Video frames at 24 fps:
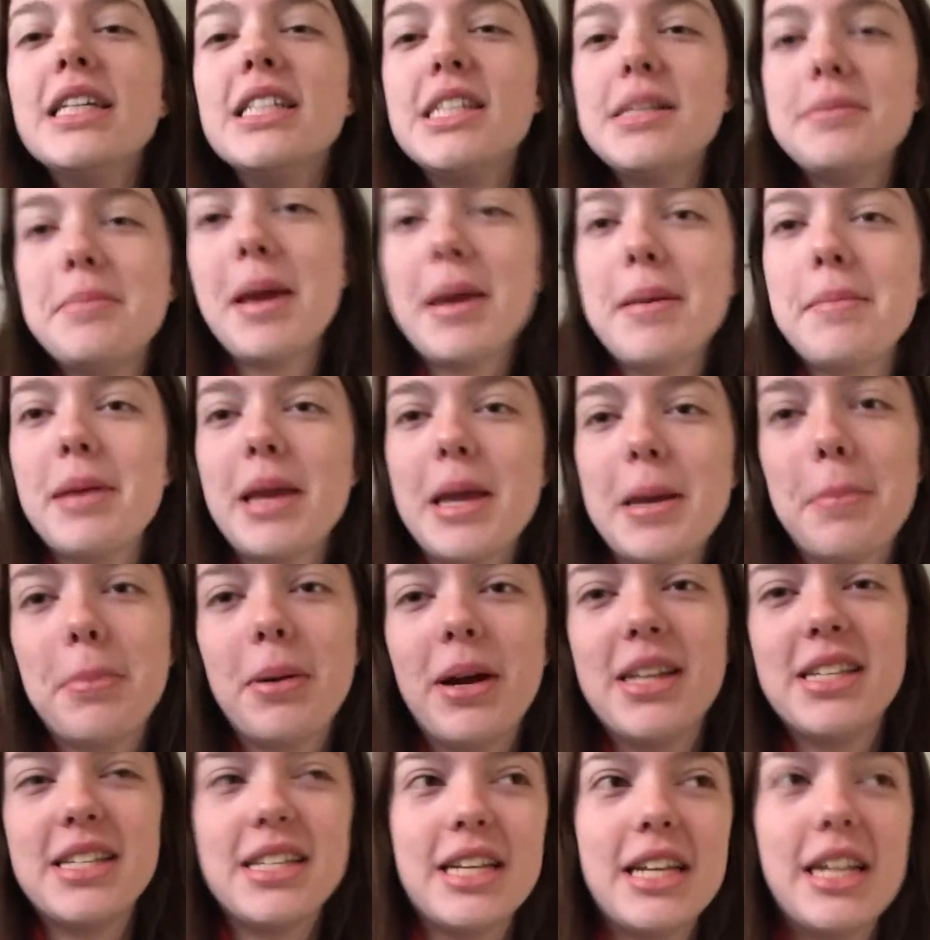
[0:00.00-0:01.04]
She made me a
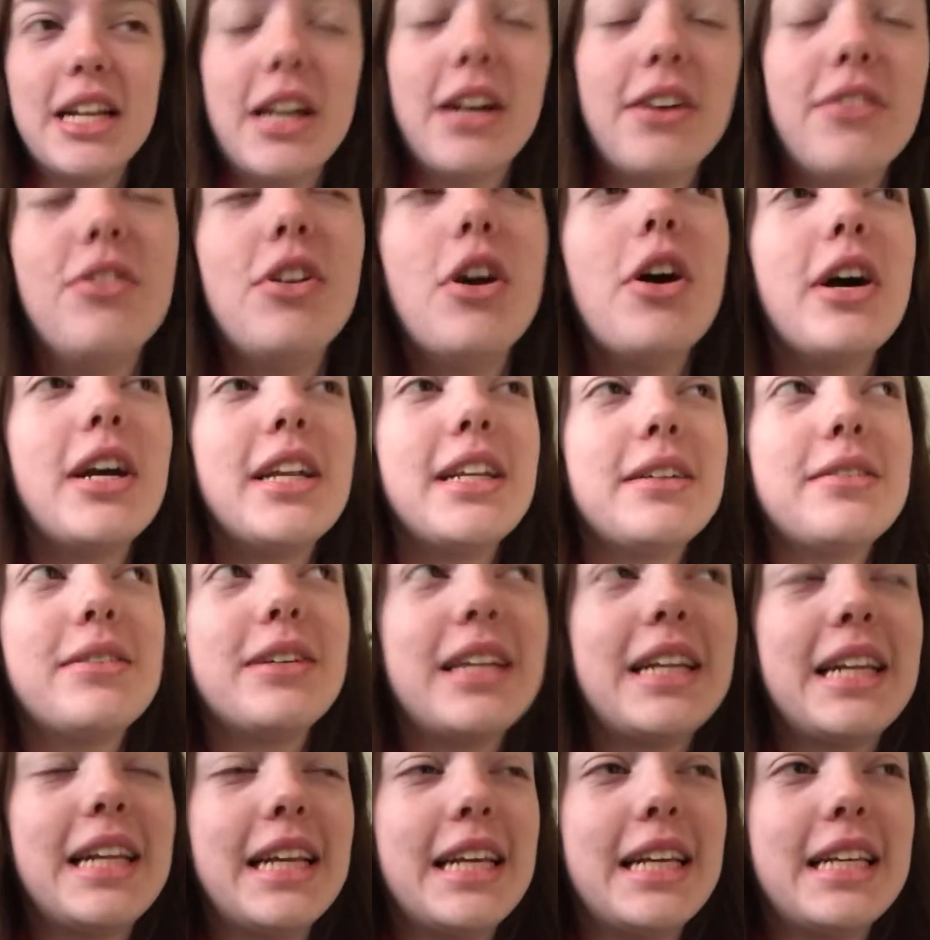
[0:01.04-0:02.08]
present and I have no idea
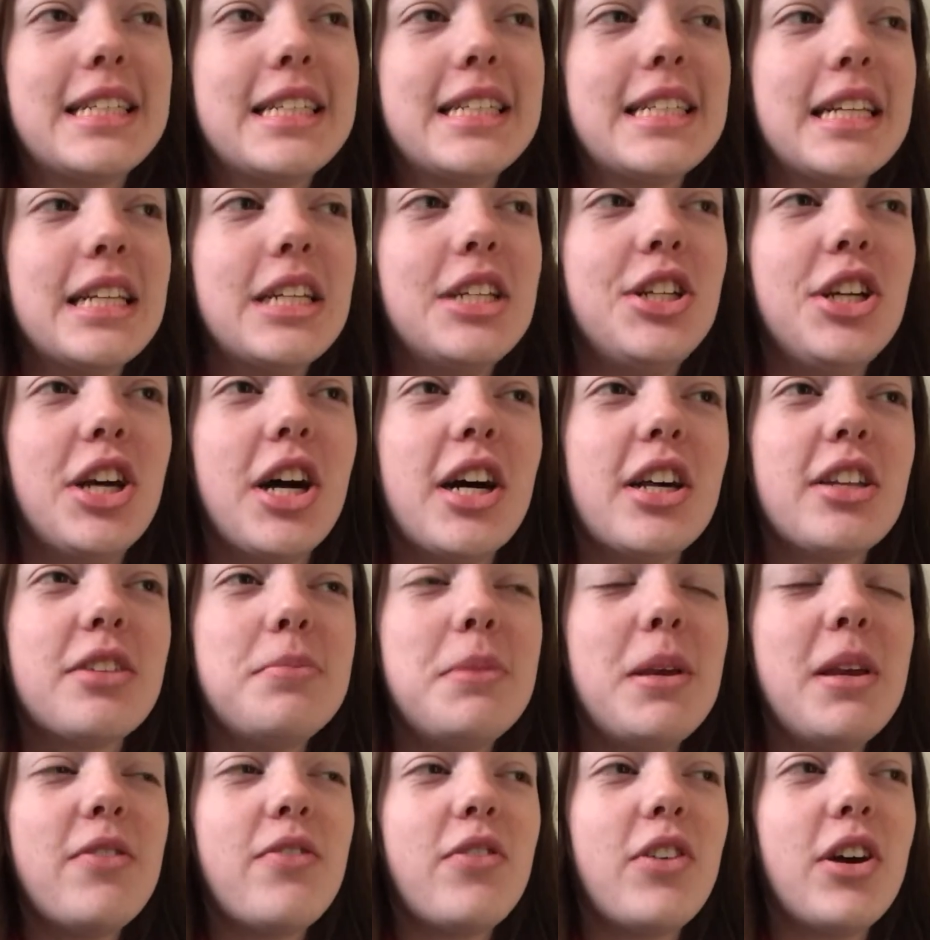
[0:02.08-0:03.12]
what it is. She asked
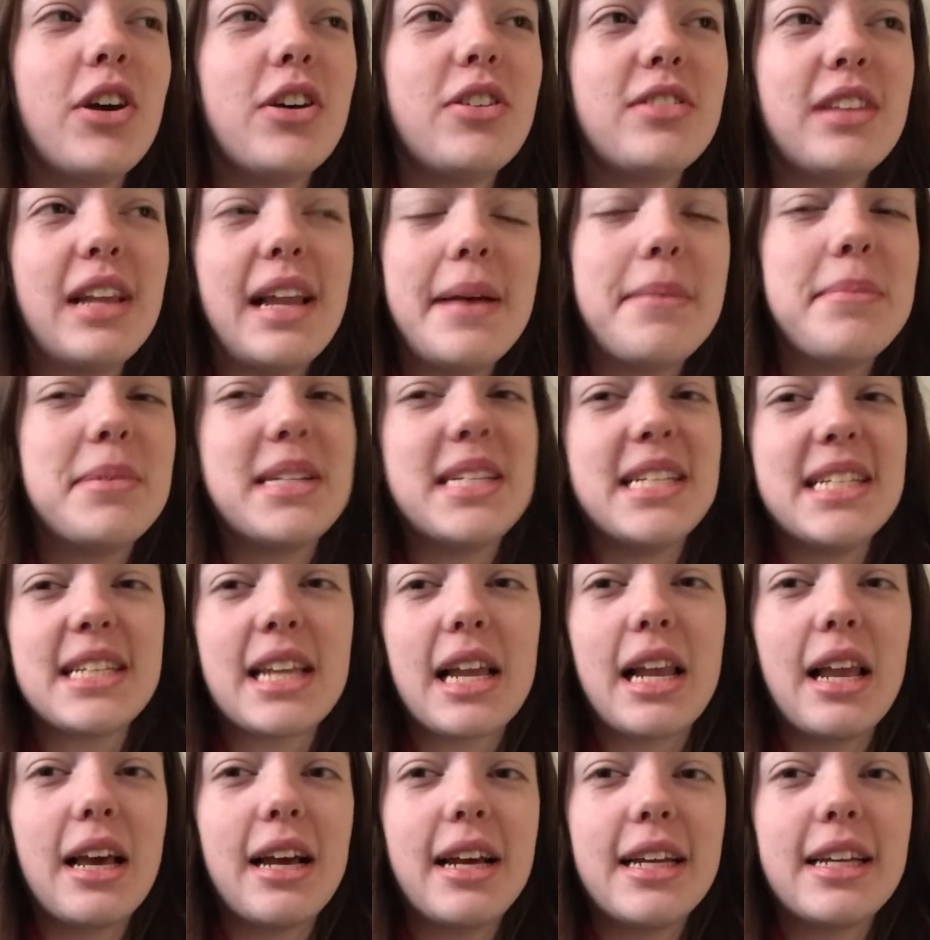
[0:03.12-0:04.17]
me for celebrities
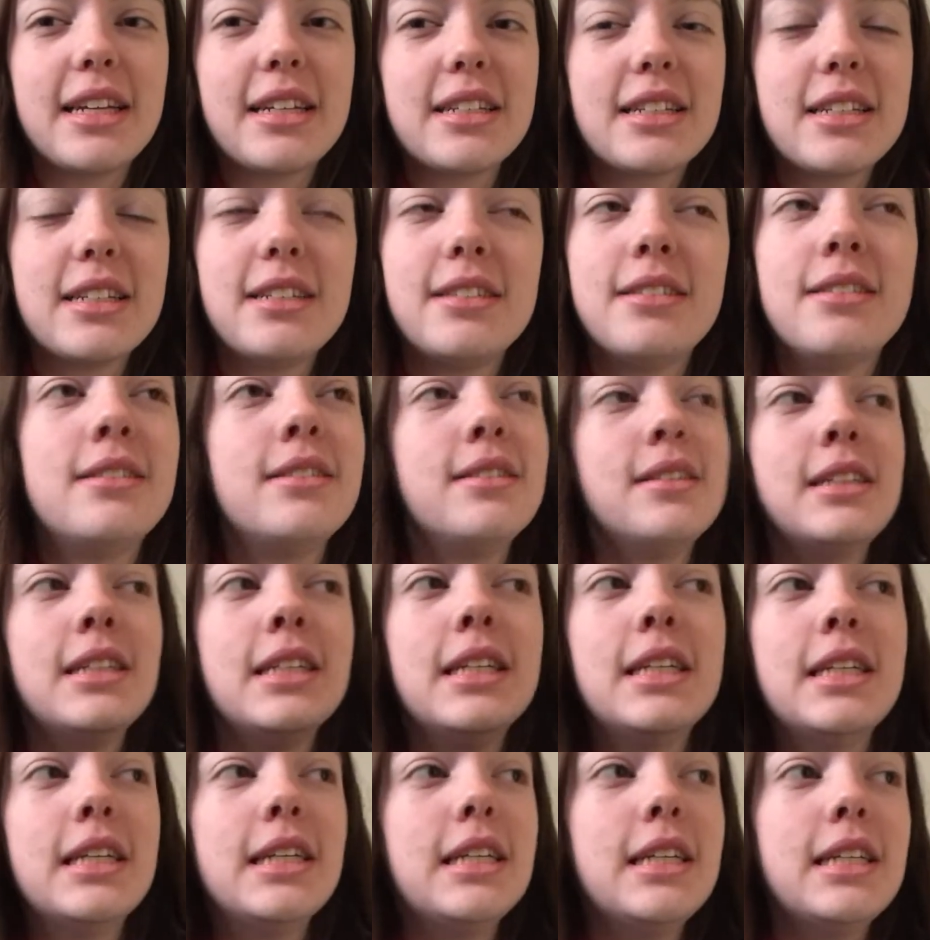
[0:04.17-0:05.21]
I liked.
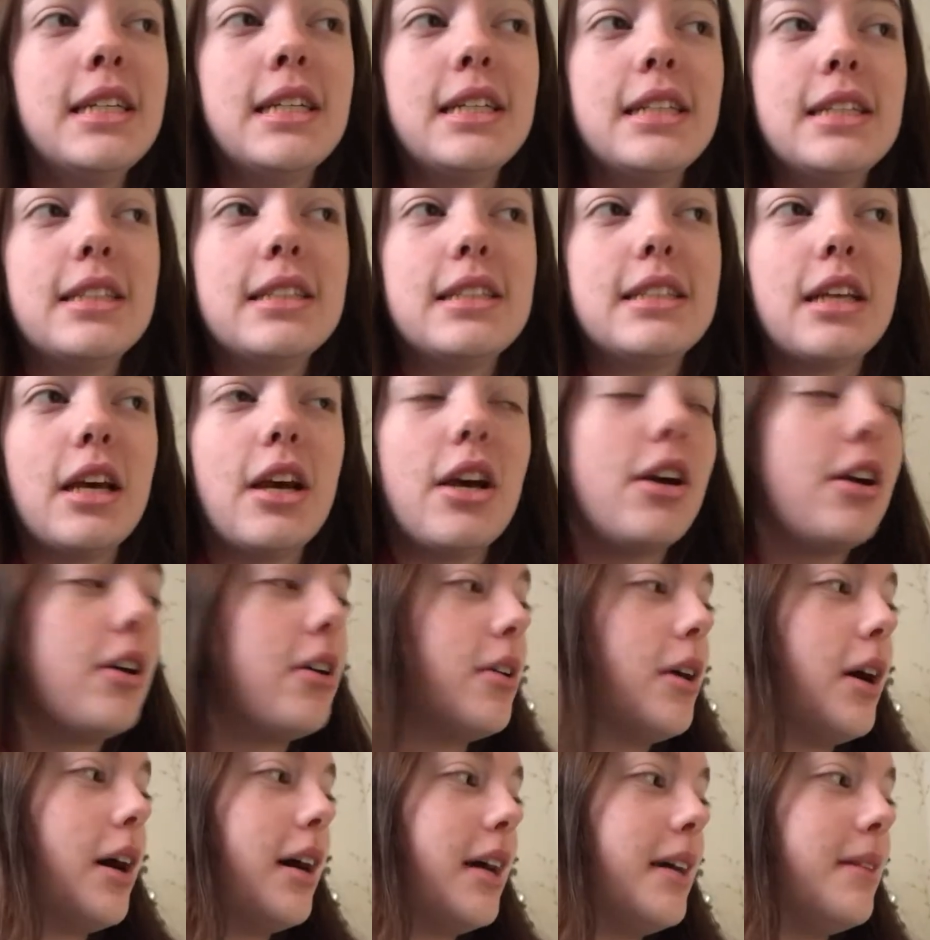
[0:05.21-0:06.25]

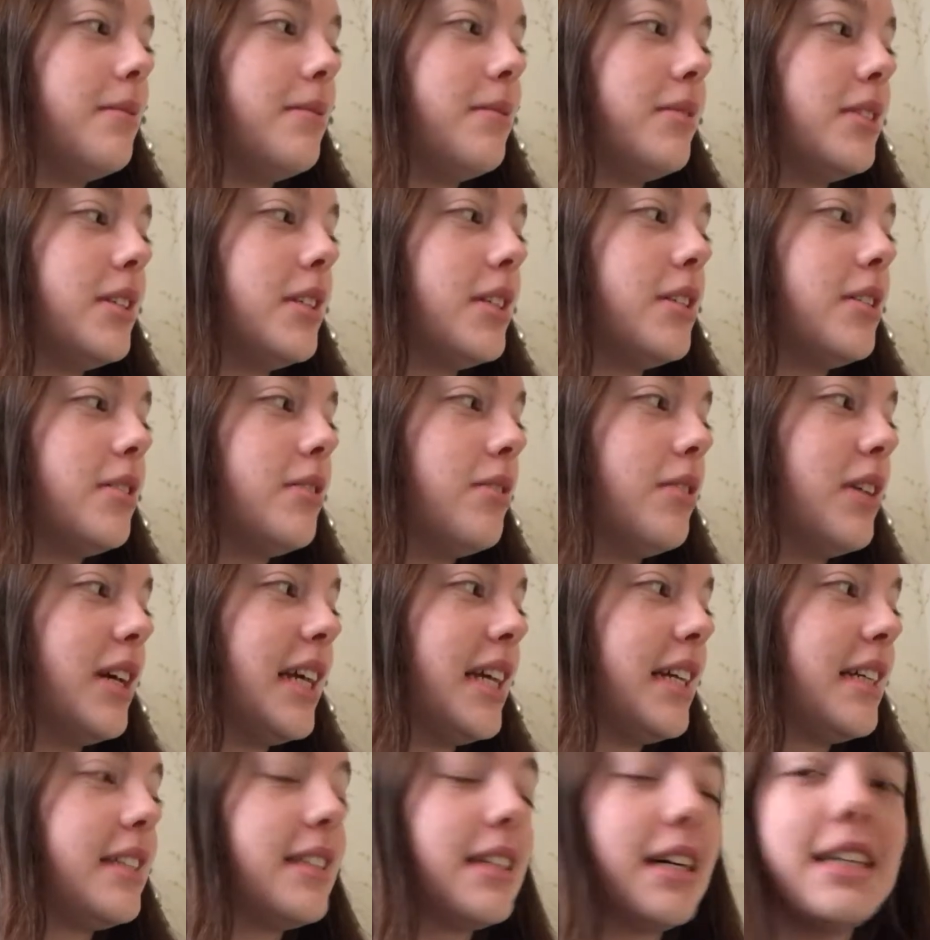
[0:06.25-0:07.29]
So I'm
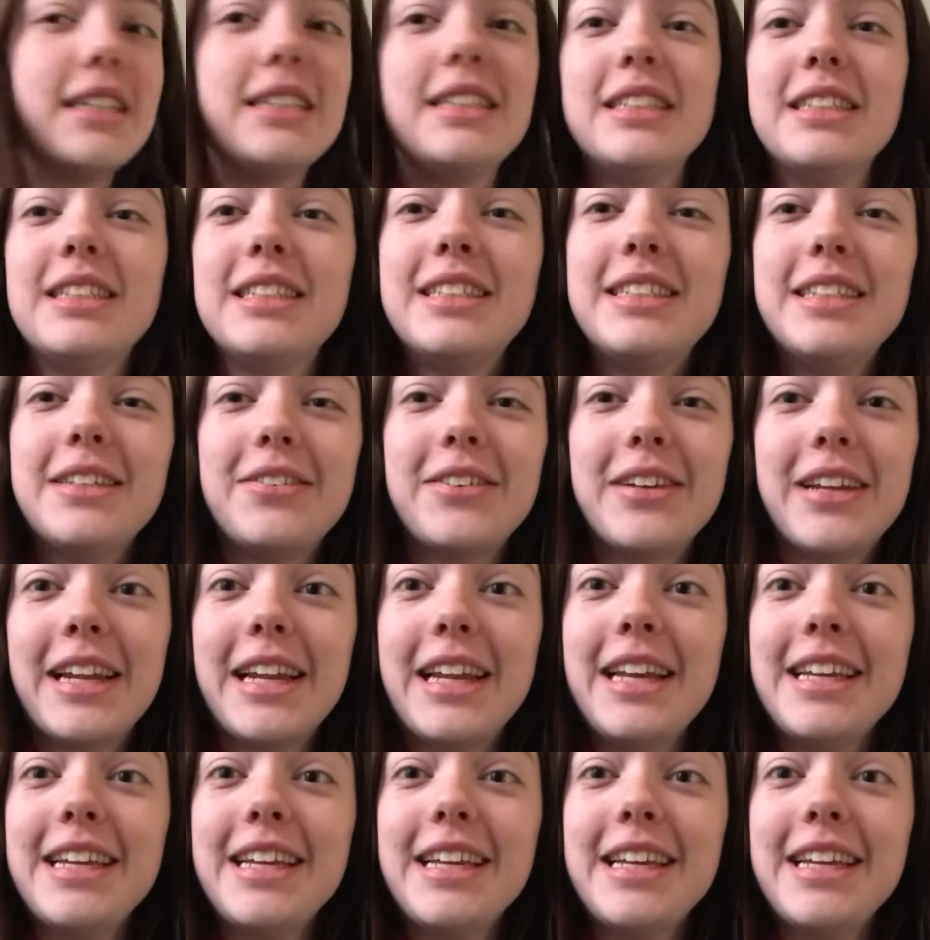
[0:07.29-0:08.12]
really excited to see what it